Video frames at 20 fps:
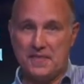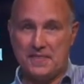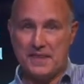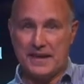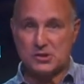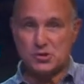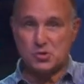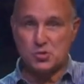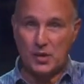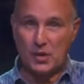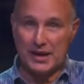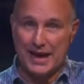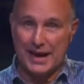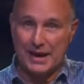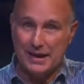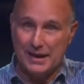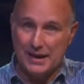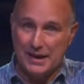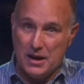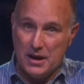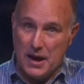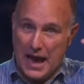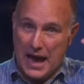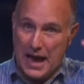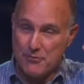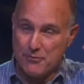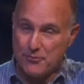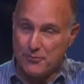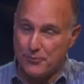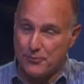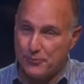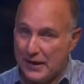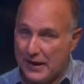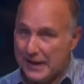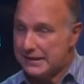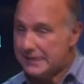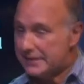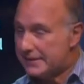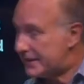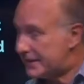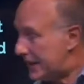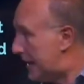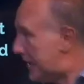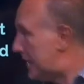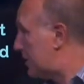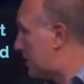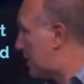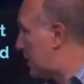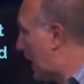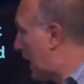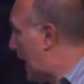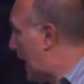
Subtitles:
That's what I have faith in